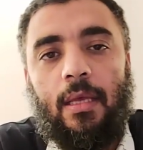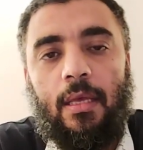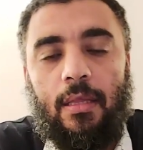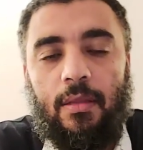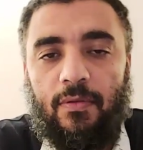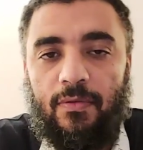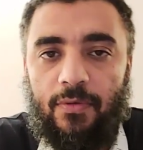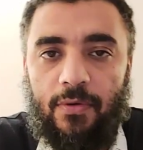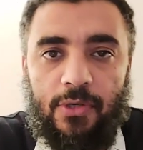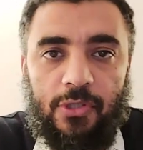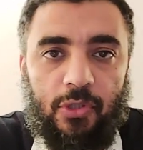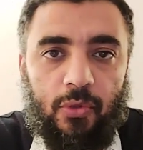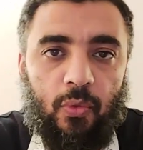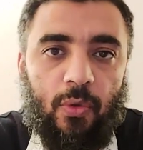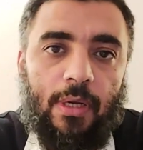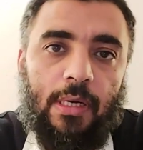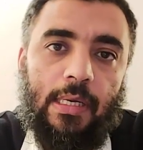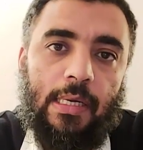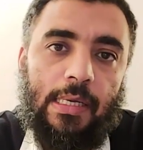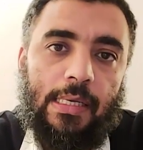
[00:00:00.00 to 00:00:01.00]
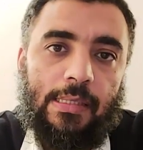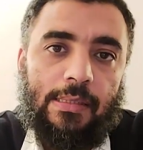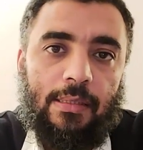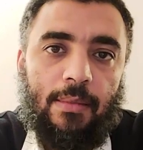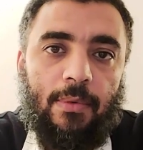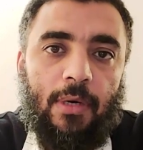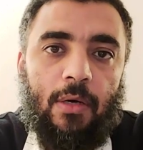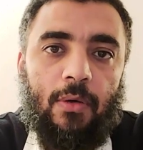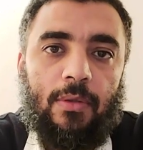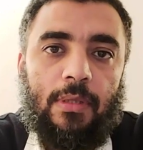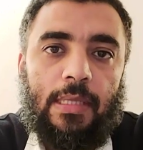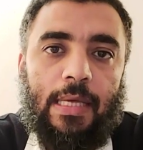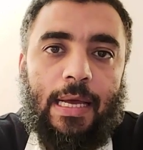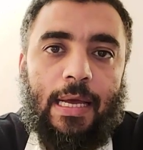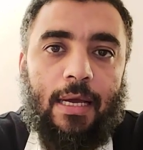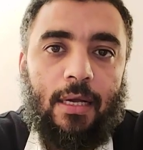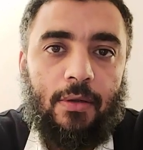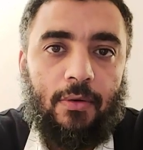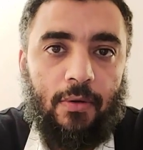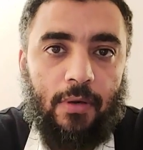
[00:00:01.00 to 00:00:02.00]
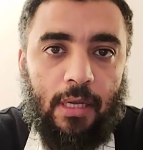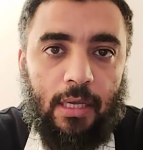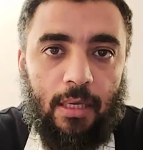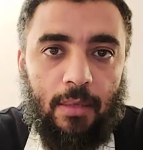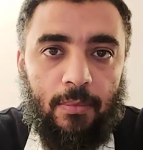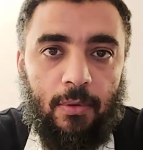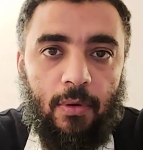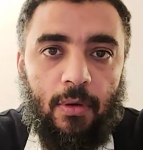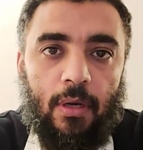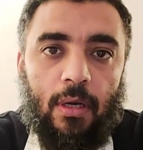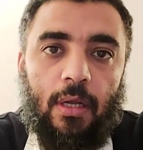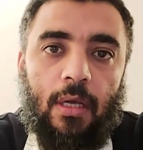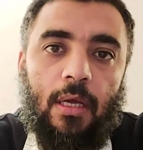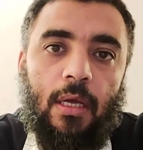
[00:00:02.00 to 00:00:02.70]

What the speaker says: The first one is about the anchor cable.